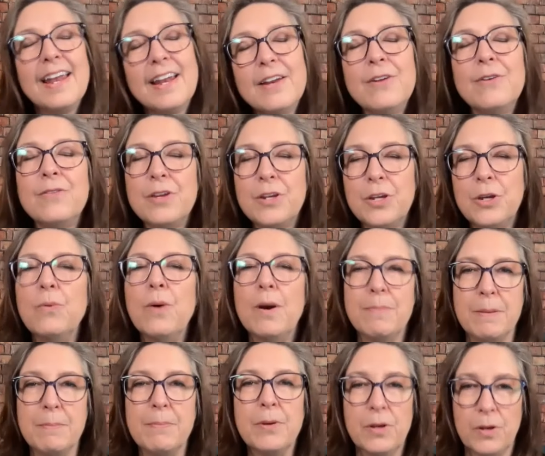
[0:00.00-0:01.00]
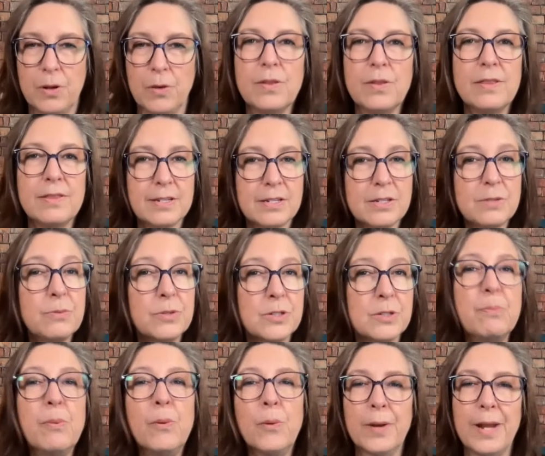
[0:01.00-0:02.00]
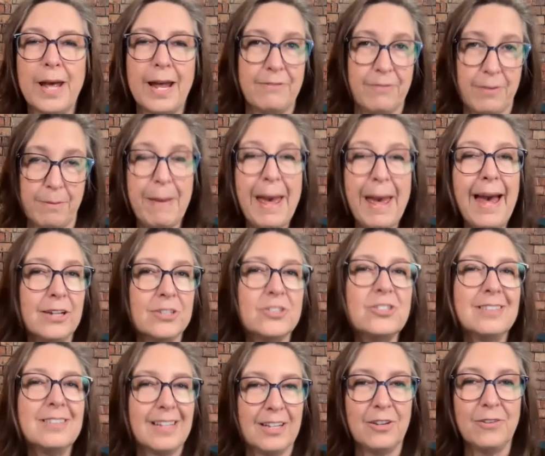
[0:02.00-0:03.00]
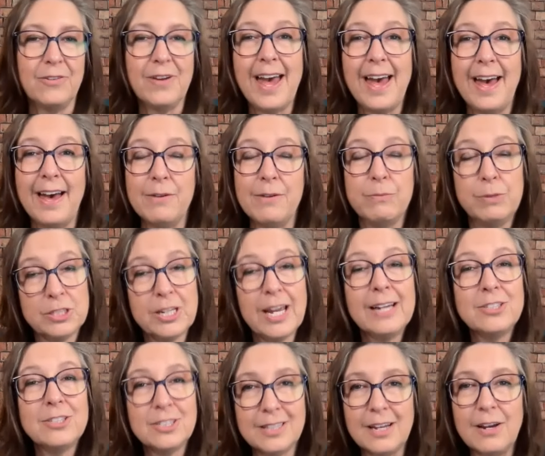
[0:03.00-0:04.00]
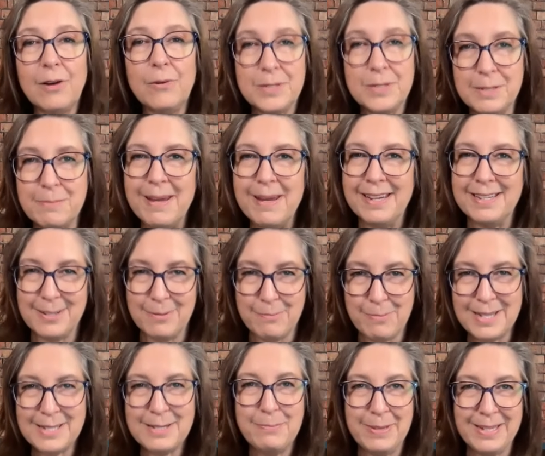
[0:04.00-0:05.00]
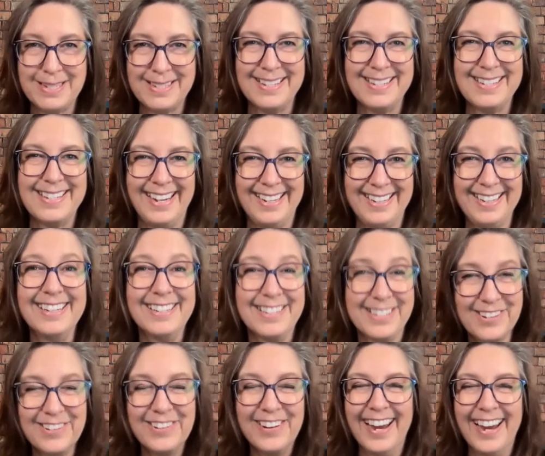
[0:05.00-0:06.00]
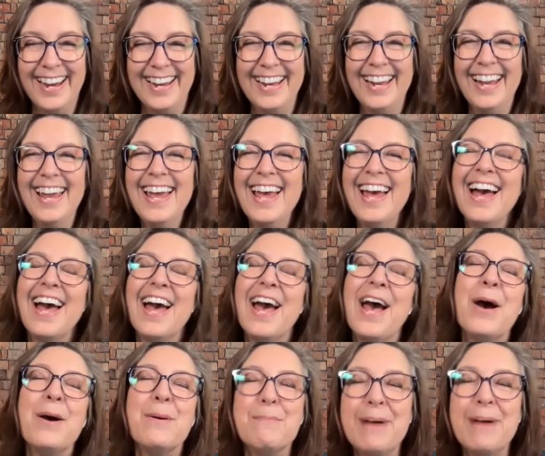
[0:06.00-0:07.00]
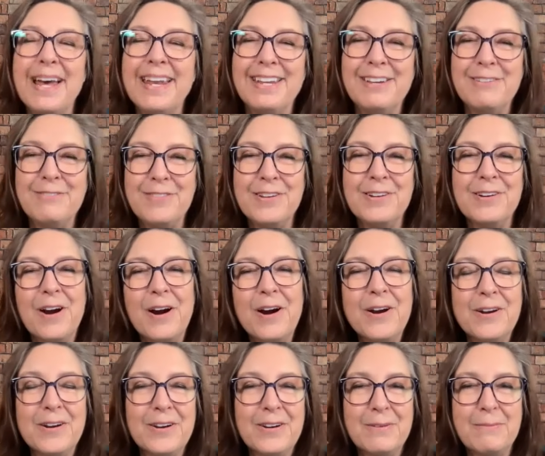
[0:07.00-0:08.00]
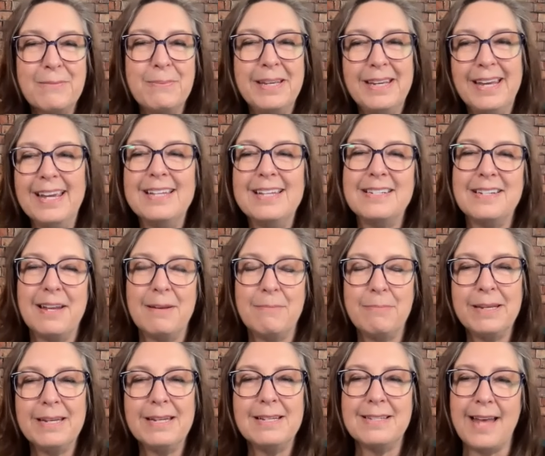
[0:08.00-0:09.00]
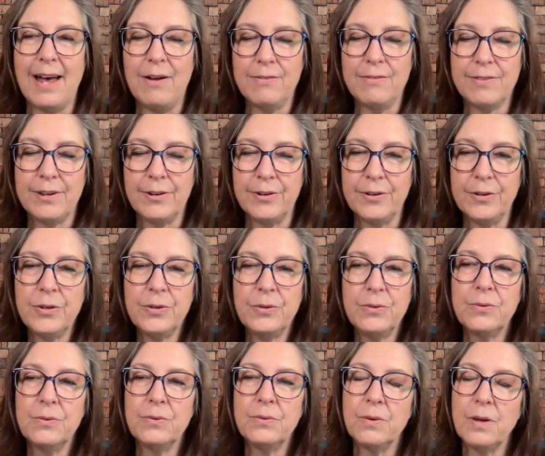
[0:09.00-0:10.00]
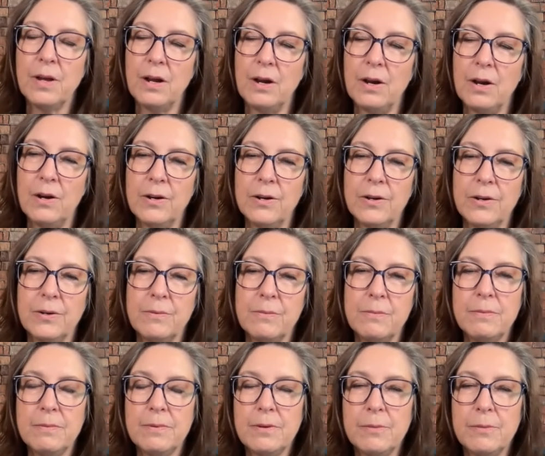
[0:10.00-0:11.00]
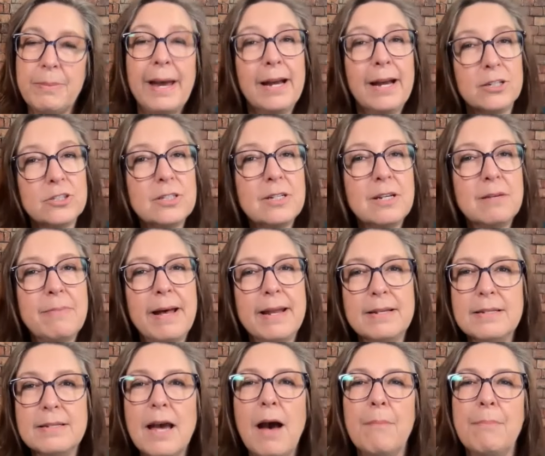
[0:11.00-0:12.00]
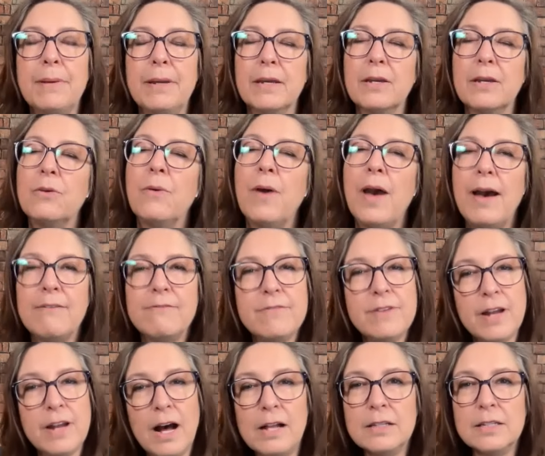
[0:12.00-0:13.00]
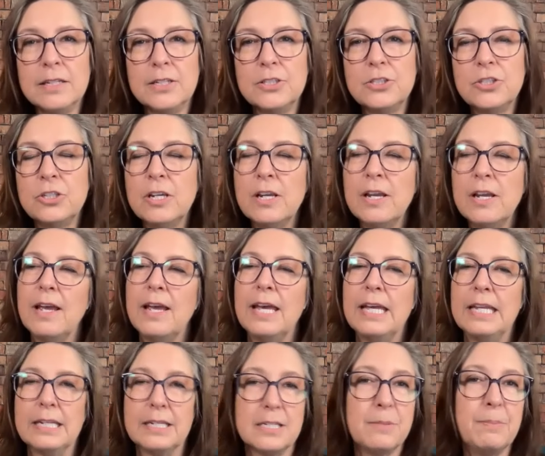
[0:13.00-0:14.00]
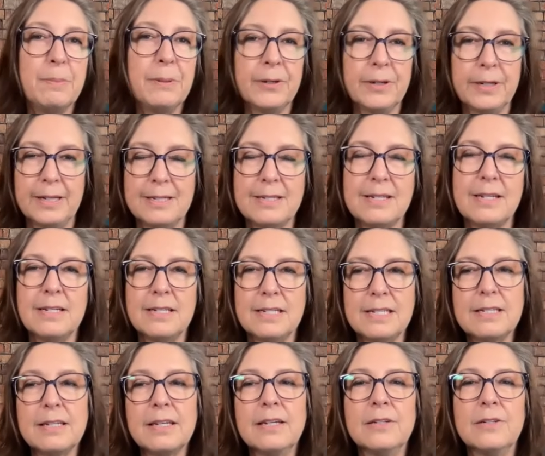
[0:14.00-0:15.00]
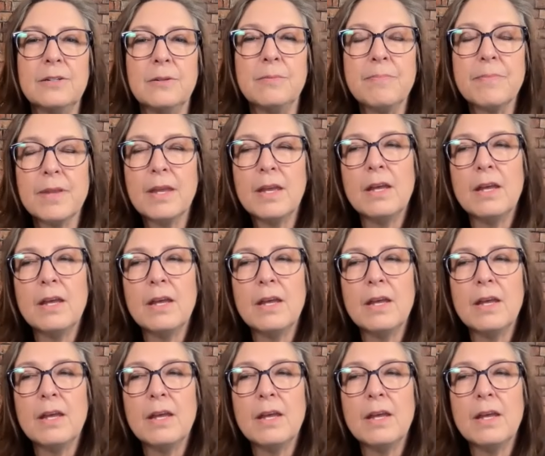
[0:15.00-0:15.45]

And I know that you want people to know that this was born out of a passion that you had, which actually always makes the best business ideas, right? but if there are PAs and NPs out there who are passionate about a topic, who have knowledge and experience and a skill,